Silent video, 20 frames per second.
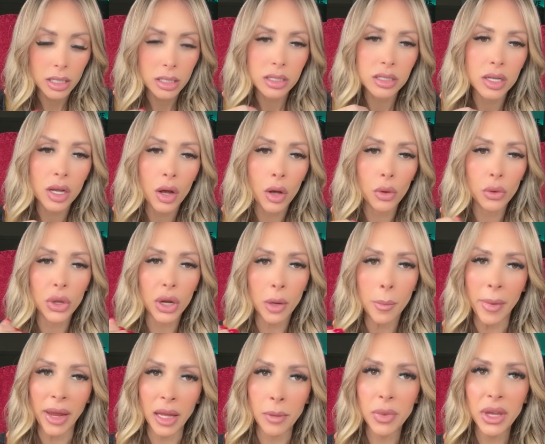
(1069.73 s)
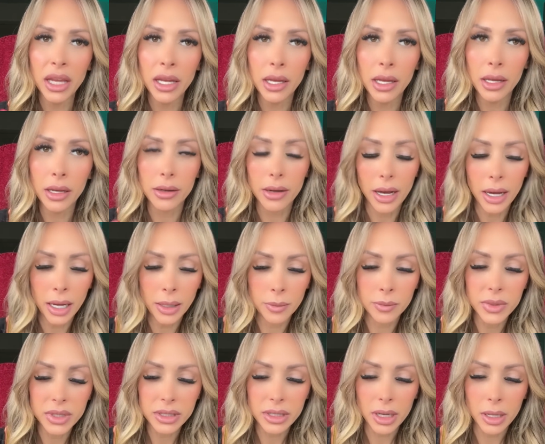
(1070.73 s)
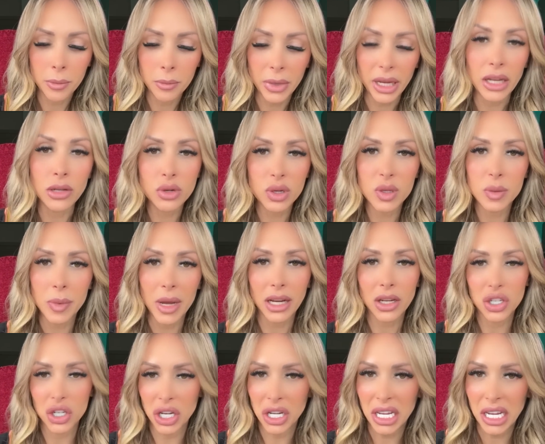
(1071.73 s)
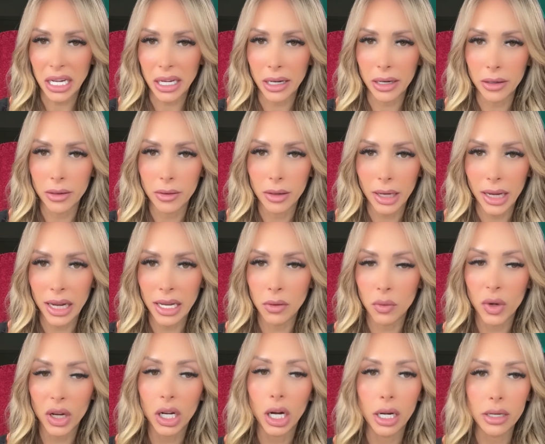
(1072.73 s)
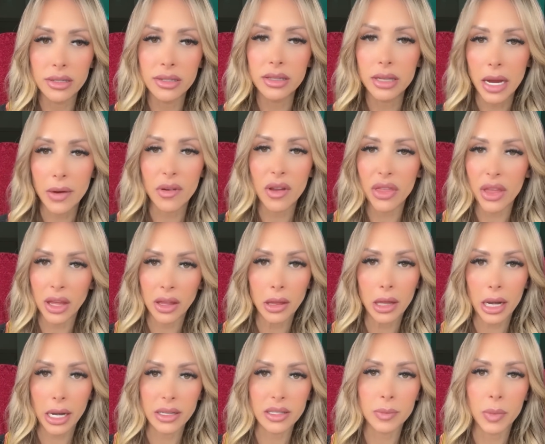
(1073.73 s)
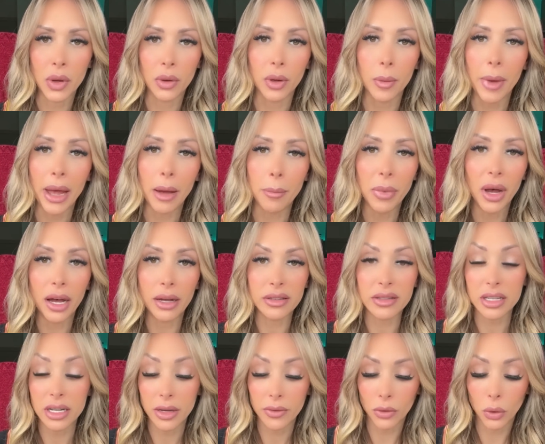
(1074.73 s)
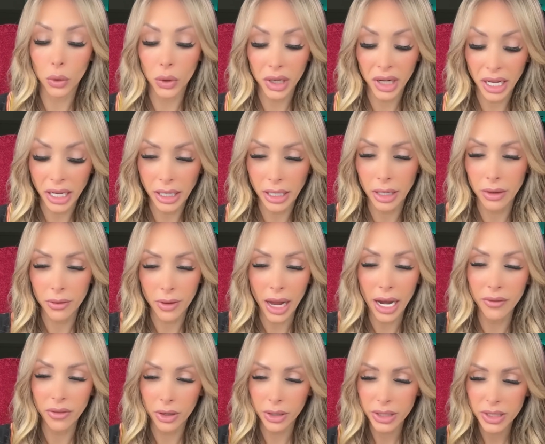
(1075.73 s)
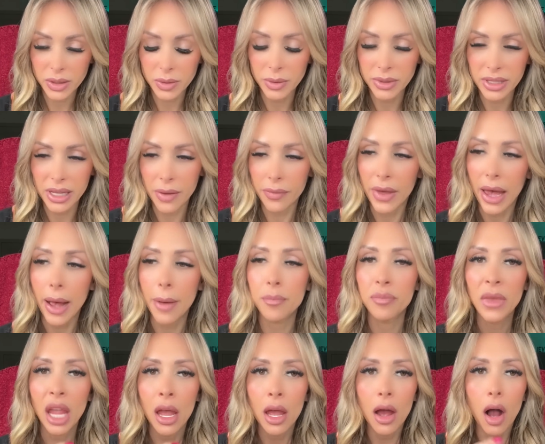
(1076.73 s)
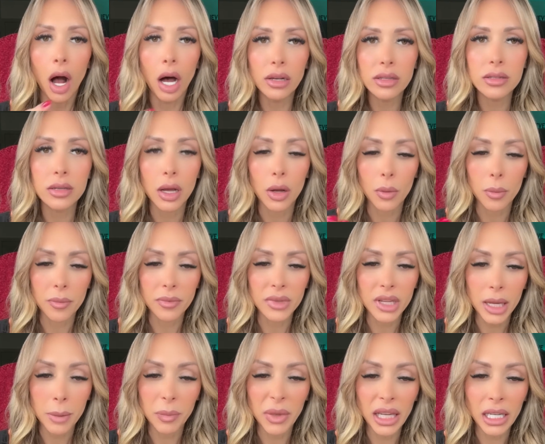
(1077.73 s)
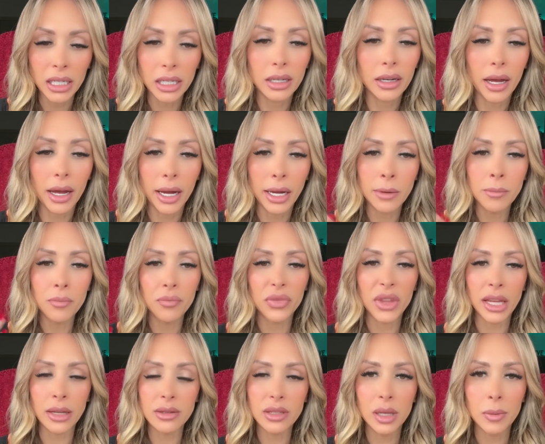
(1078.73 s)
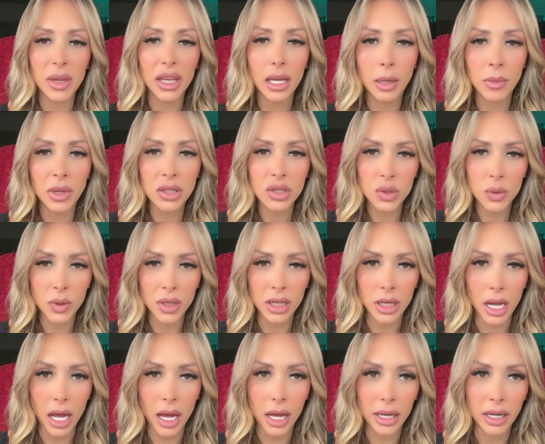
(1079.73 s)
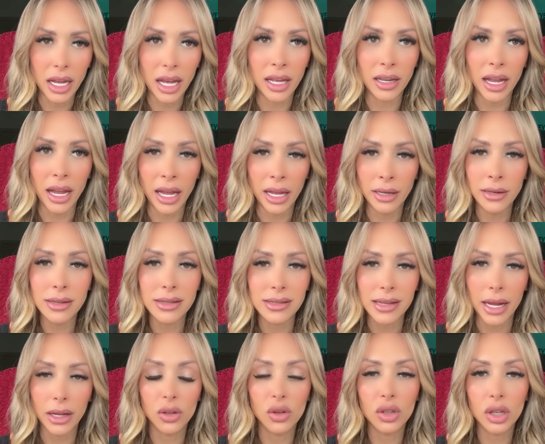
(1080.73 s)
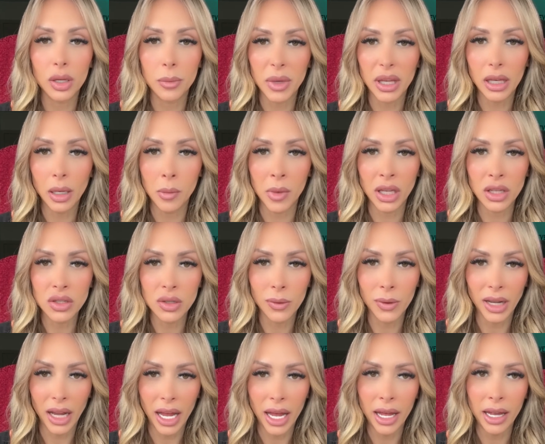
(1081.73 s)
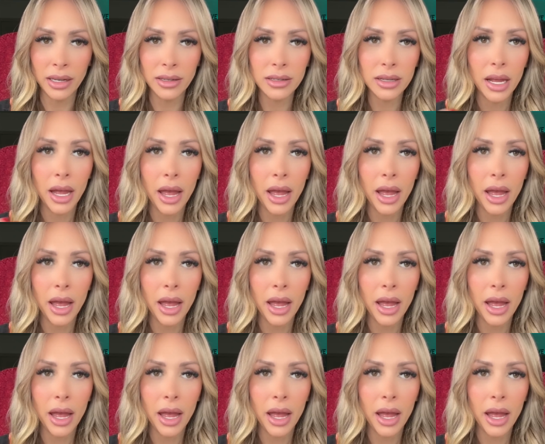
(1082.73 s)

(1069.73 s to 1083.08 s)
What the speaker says: So there may be some introspection needed in regards to everything that I spoke about, positive or negative. I've already said that. Also, it being a 9, things could be coming to an end. A cycle could be coming to an end.